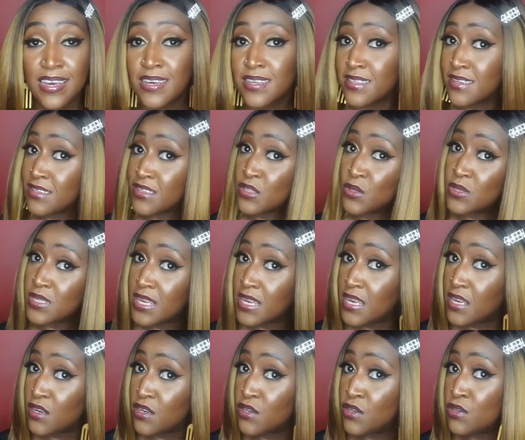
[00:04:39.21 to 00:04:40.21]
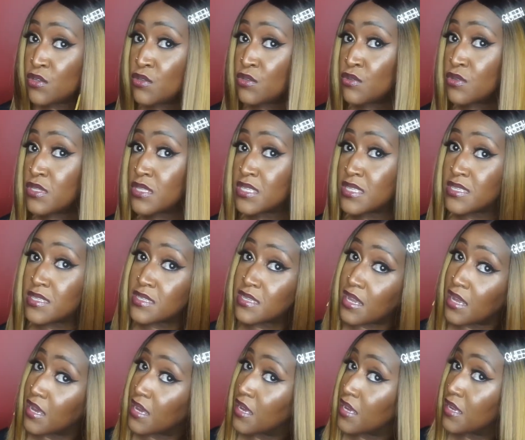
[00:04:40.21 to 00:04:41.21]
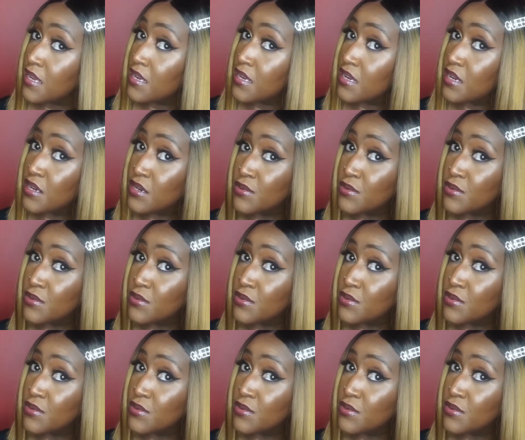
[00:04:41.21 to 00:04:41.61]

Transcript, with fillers: There's no tangles, like, you know,